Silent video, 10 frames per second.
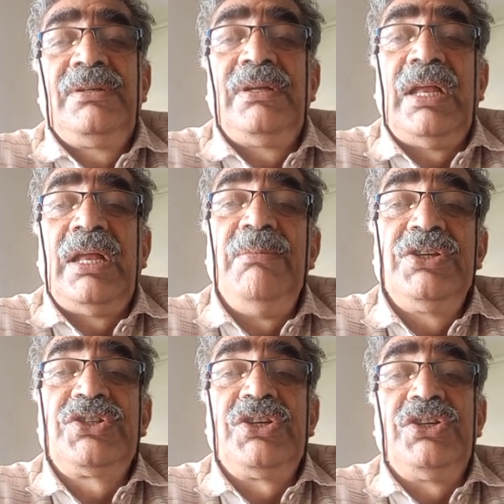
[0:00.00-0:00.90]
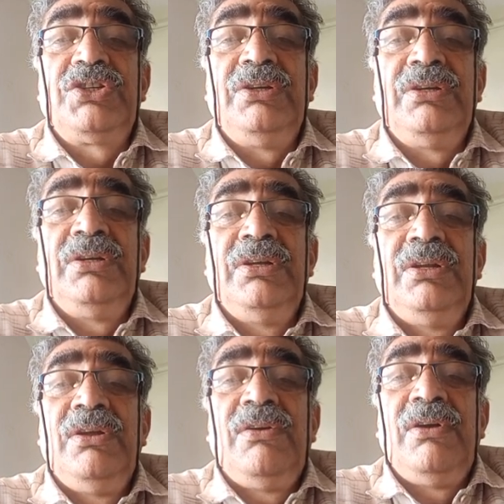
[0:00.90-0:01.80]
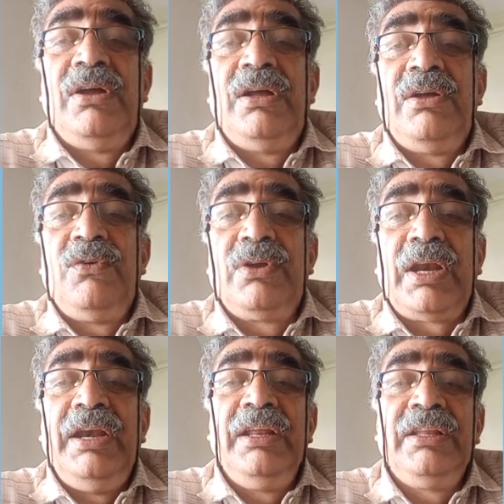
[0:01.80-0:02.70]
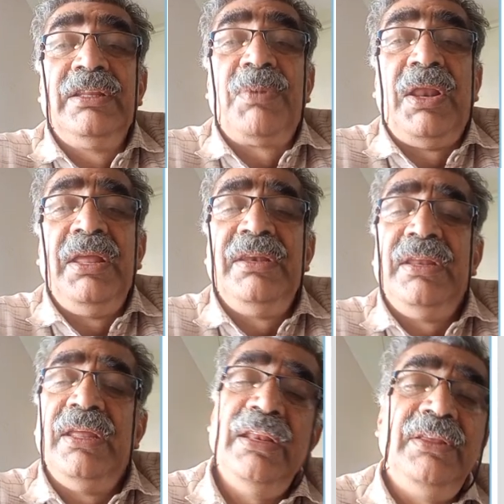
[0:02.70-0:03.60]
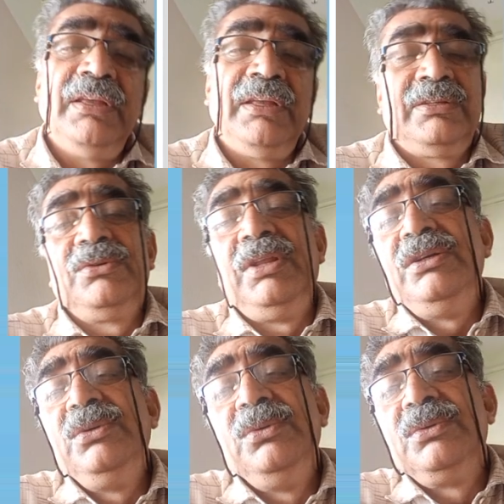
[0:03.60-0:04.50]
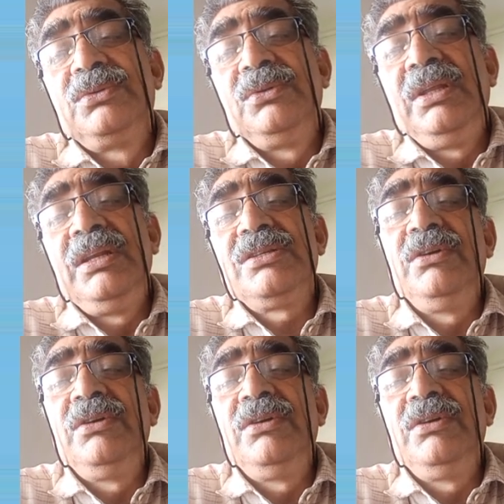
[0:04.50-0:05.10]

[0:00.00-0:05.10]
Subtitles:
administration, riding the plane, anything. So they do. So there is no